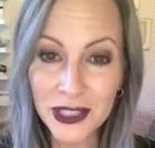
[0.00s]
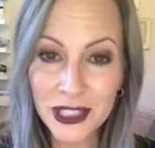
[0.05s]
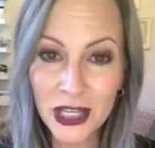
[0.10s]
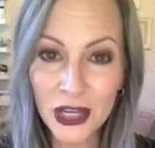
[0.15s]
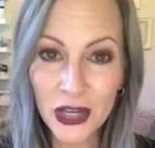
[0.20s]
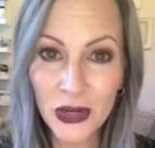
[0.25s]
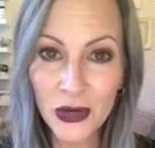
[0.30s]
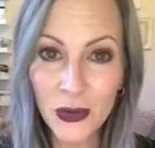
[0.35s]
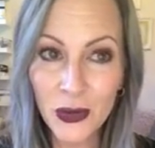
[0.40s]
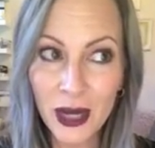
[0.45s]

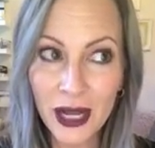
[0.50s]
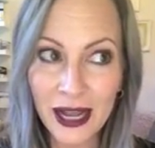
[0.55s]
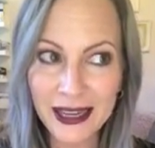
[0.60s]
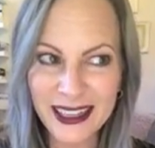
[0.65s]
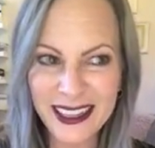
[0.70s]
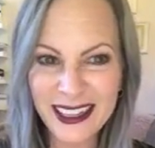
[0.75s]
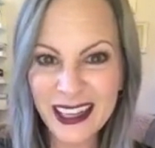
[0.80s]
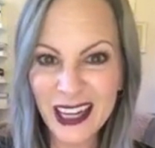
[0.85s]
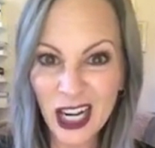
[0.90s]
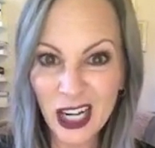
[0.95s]
so I
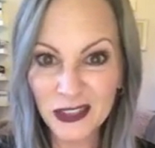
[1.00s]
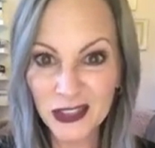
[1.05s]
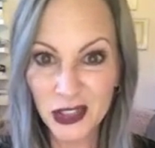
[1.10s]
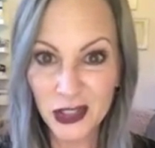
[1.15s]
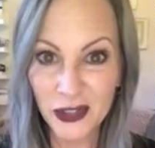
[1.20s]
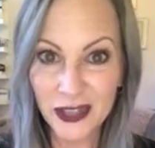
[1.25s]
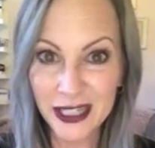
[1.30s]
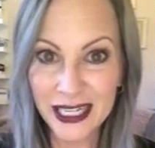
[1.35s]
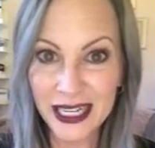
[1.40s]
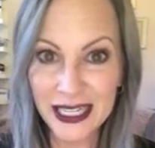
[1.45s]
could get off
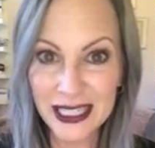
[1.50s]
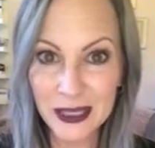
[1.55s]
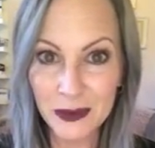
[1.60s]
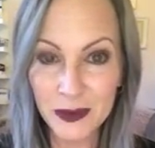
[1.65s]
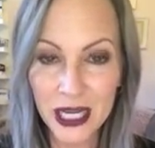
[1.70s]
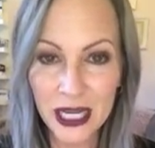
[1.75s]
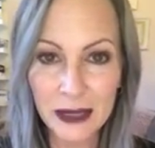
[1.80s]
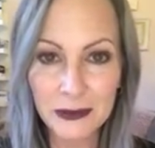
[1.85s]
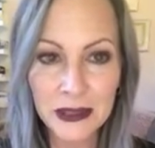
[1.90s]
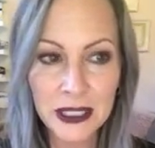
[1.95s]
during the day
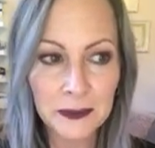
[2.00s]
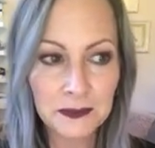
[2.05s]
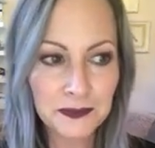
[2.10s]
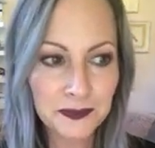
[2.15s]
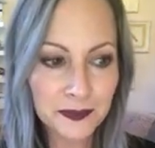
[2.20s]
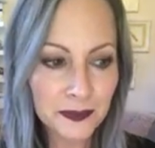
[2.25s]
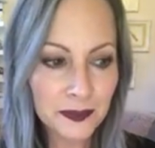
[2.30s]
sometimes.